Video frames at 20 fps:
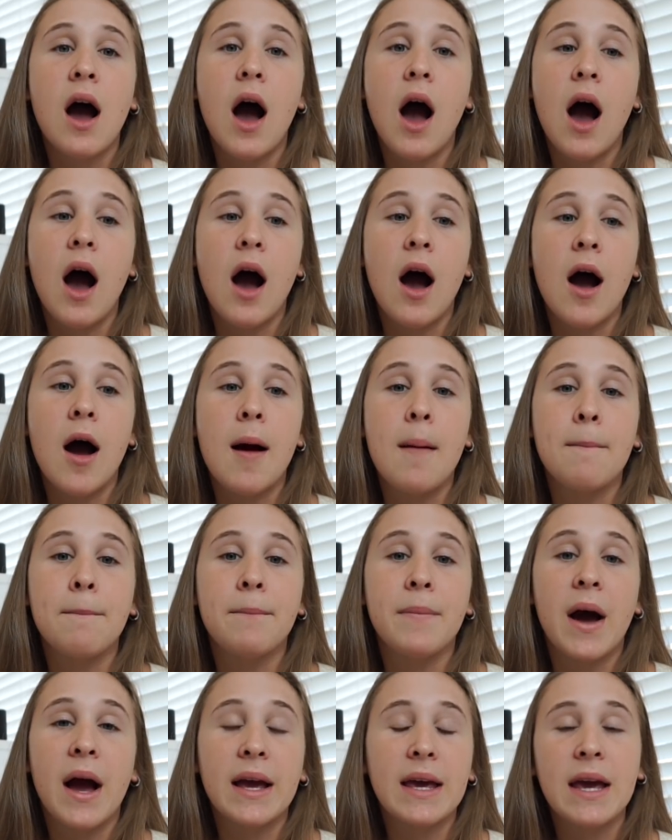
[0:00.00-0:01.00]

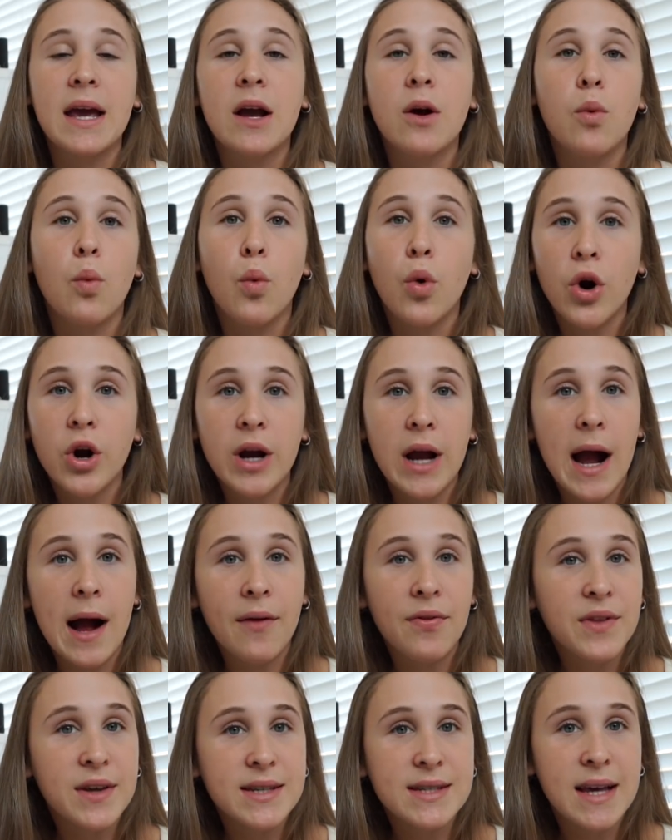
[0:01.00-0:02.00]
I can't work
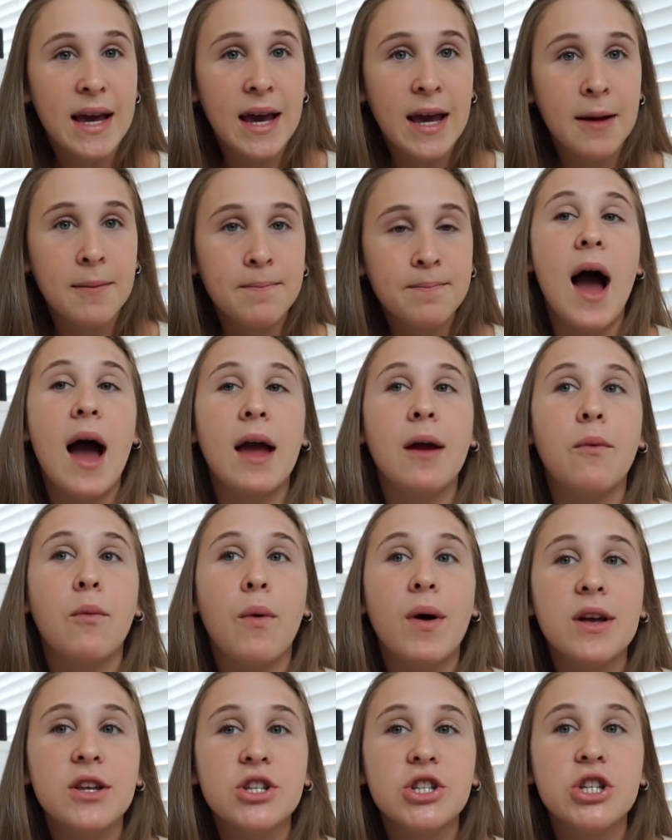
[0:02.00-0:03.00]
out the same. I
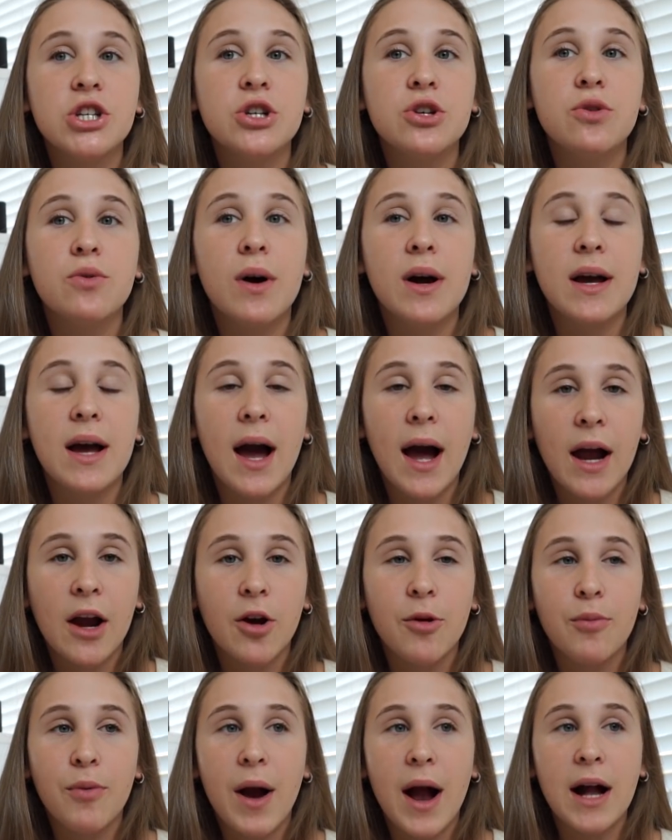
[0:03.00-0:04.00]
went to a
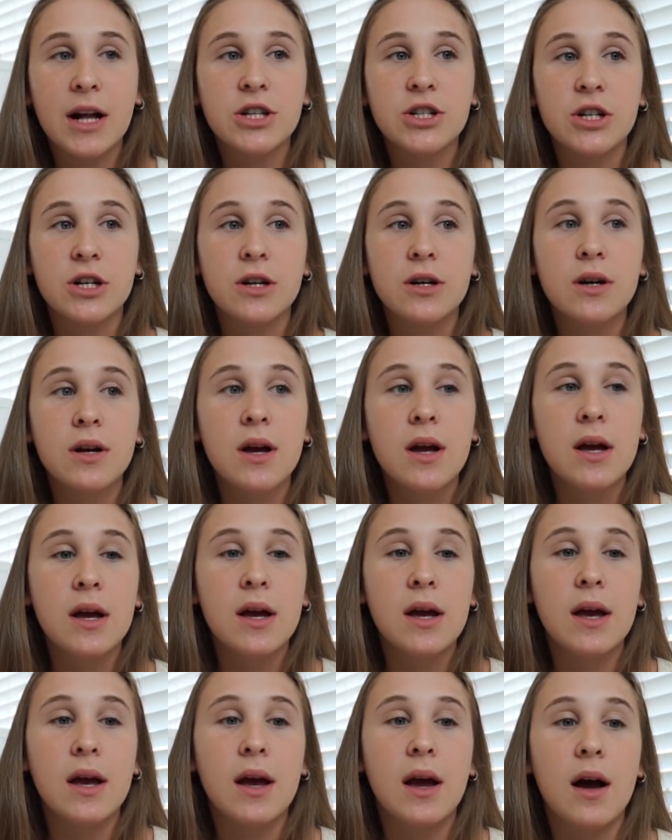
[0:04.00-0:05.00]
chiropractor
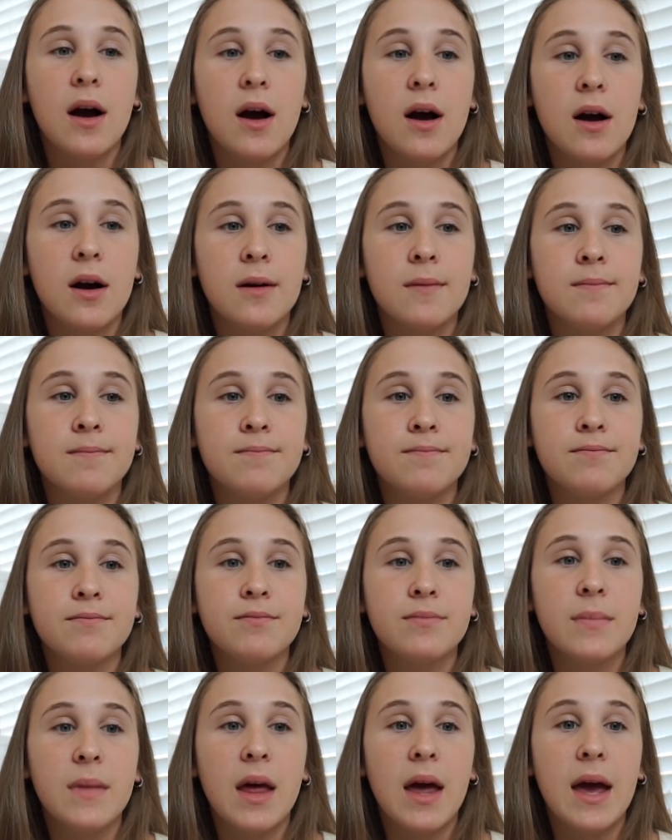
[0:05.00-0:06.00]

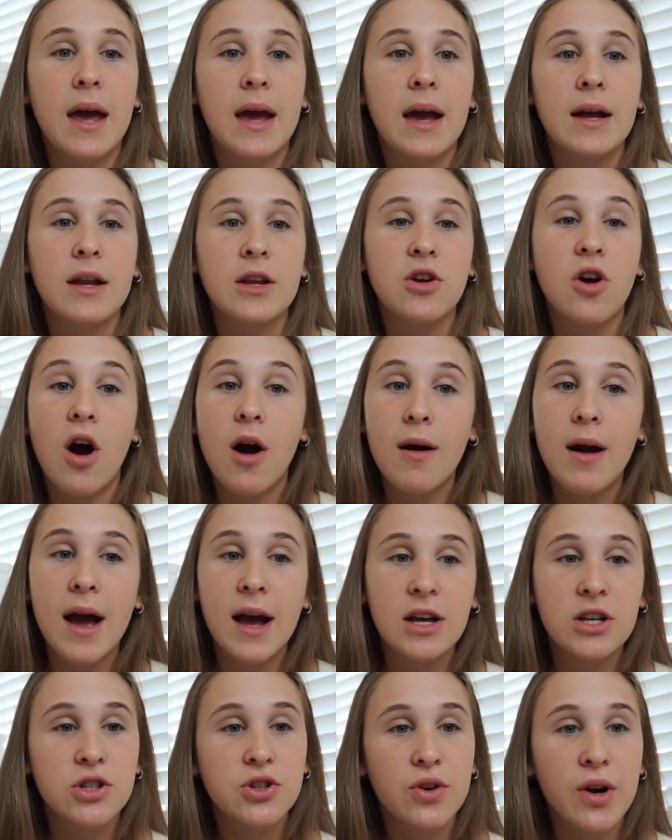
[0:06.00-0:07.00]
and got
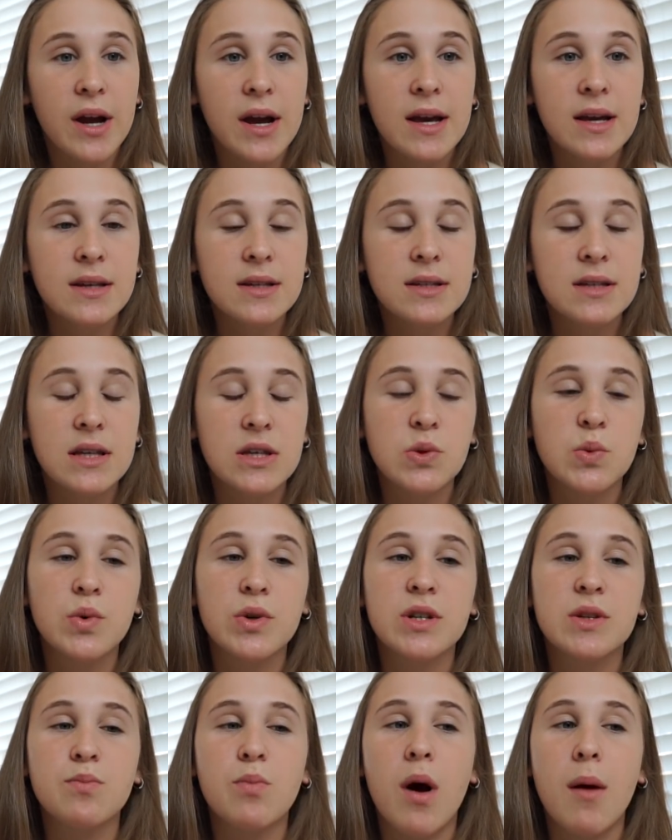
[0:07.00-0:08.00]
x-rays. This
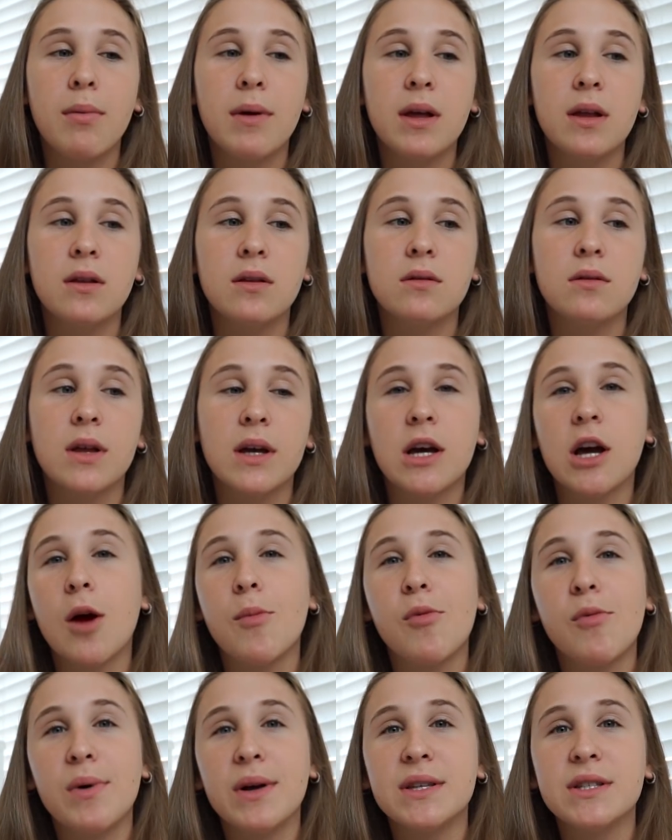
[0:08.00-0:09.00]
was probably like a
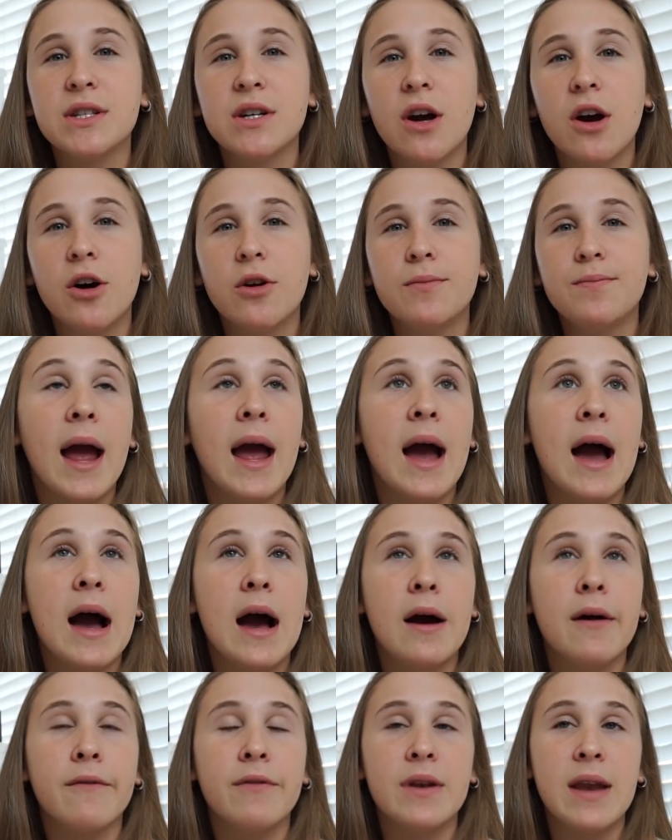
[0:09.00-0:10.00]
couple months ago. I
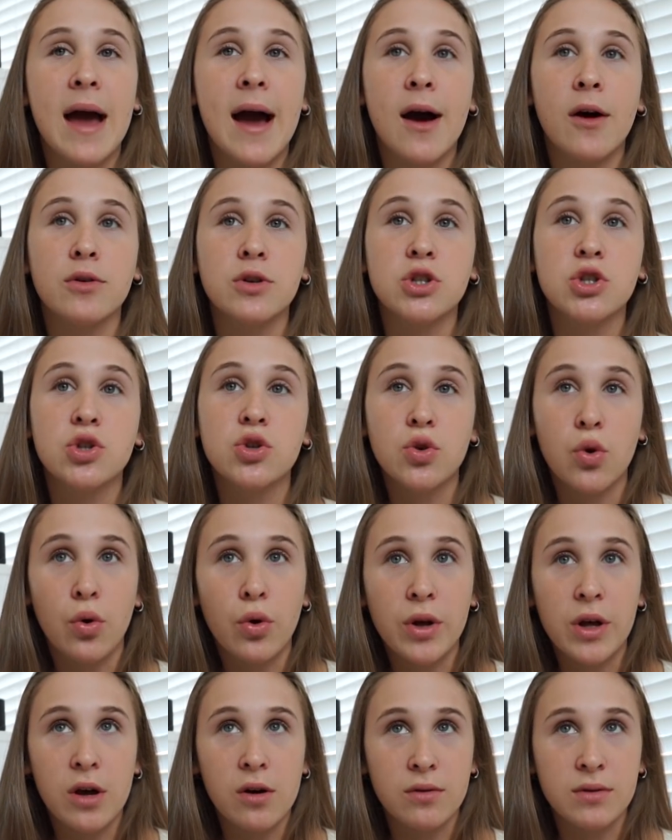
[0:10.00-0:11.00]
have now
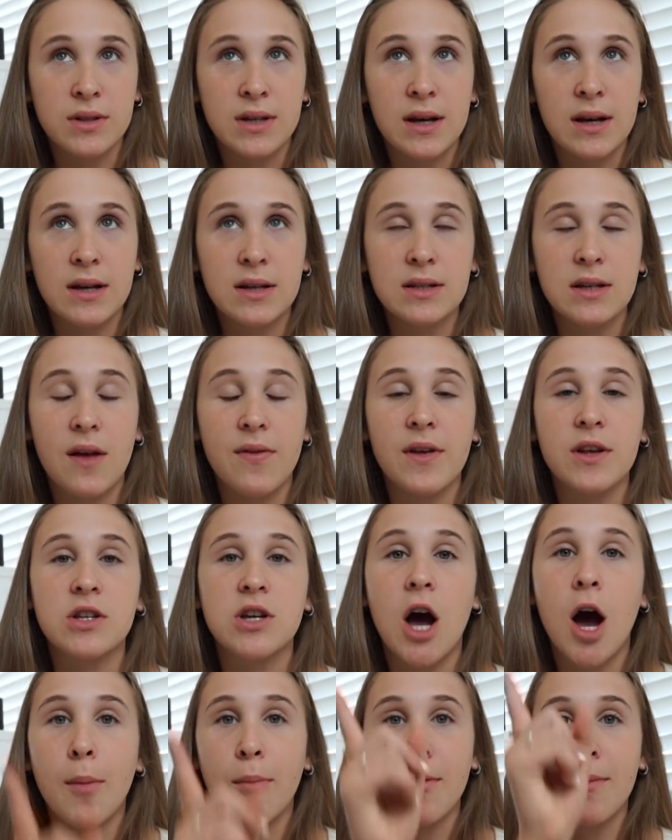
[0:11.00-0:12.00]
scoliosis on the
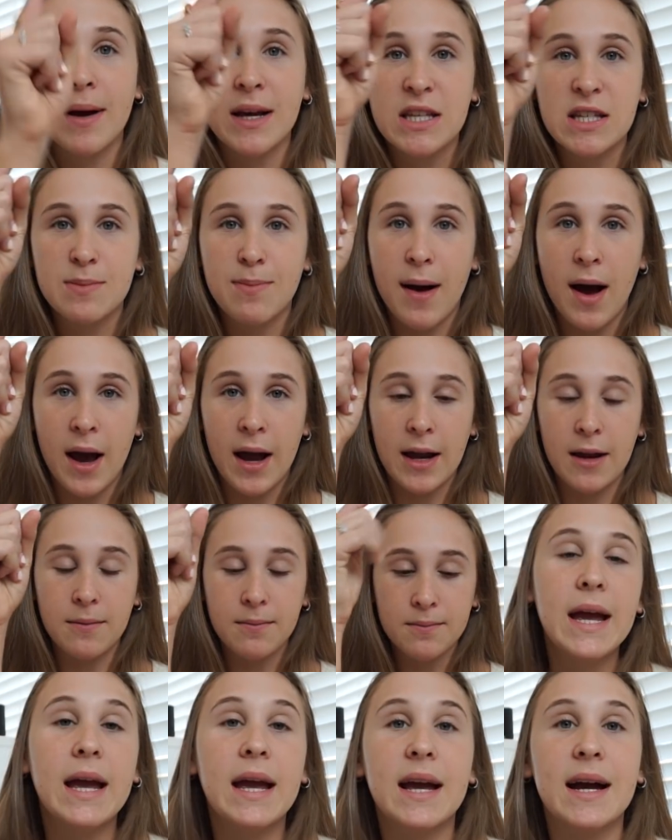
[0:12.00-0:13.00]
top of my
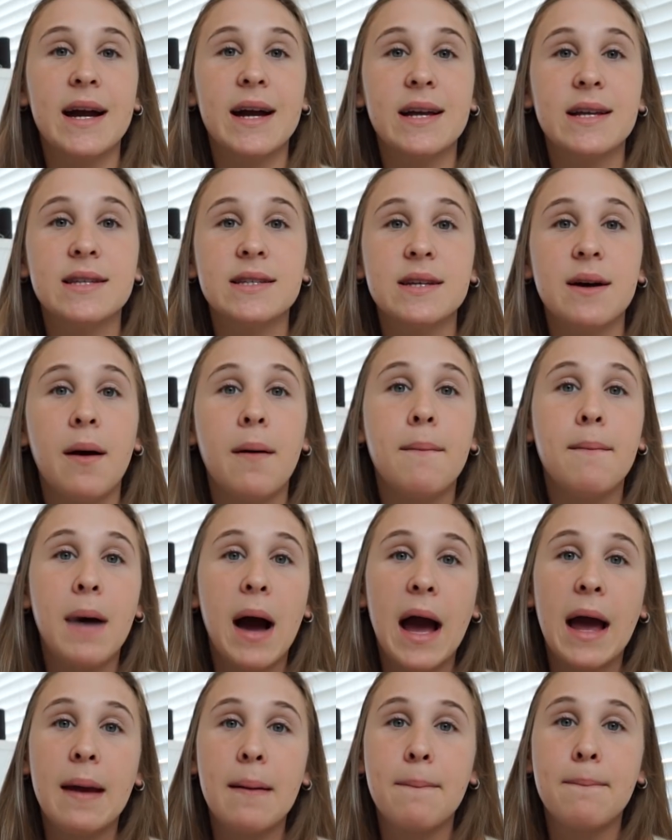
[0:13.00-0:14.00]
spine, and
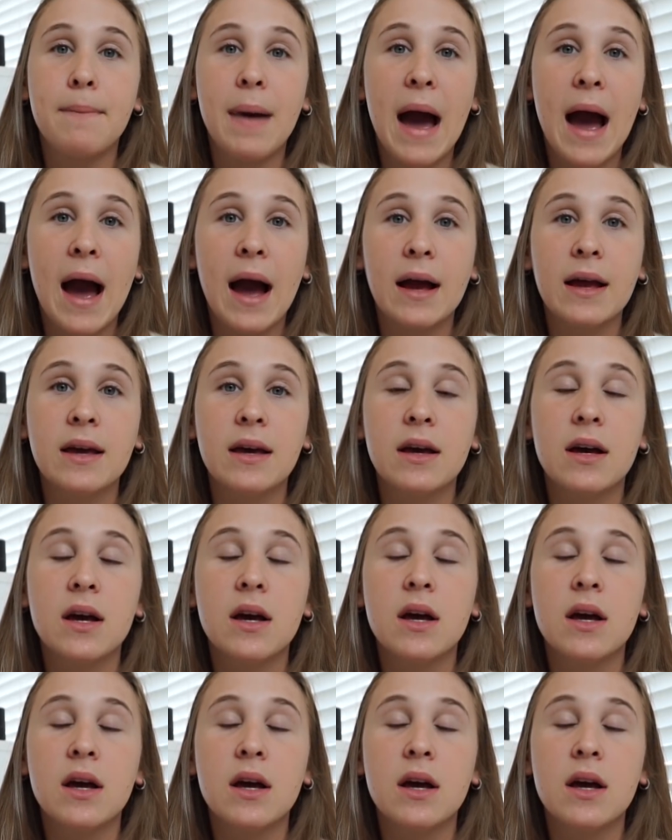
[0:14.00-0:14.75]
my back